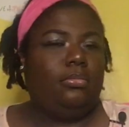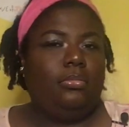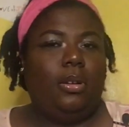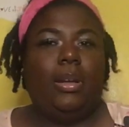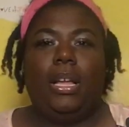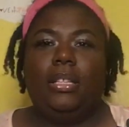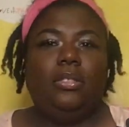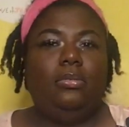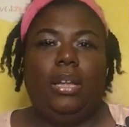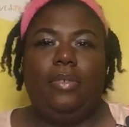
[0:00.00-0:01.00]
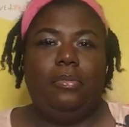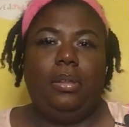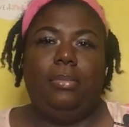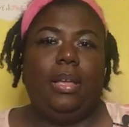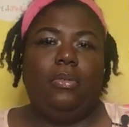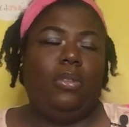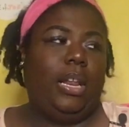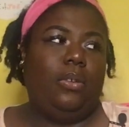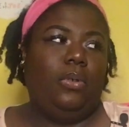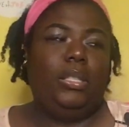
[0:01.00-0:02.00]
Okay, it's too late for me to making all
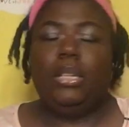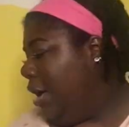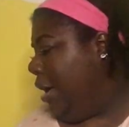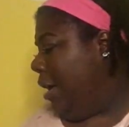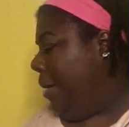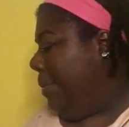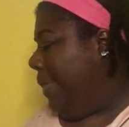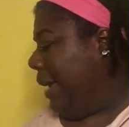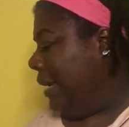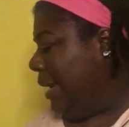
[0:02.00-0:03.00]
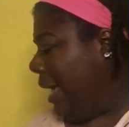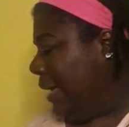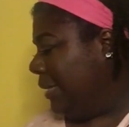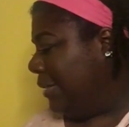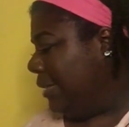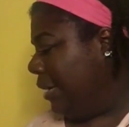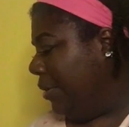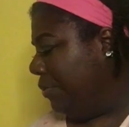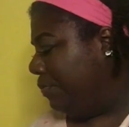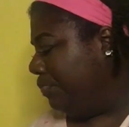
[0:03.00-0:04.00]
that noise. My next
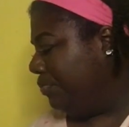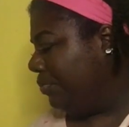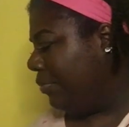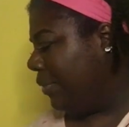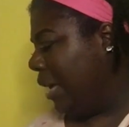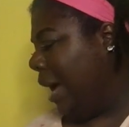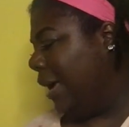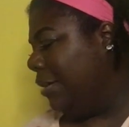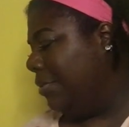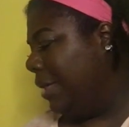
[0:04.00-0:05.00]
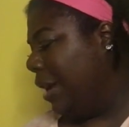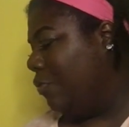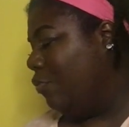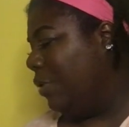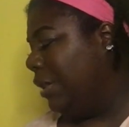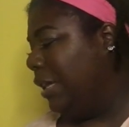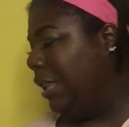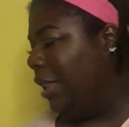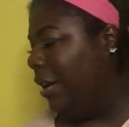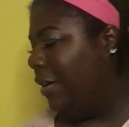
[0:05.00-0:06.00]
item that I really
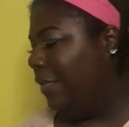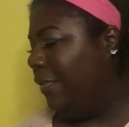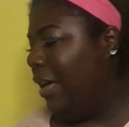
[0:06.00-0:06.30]
love,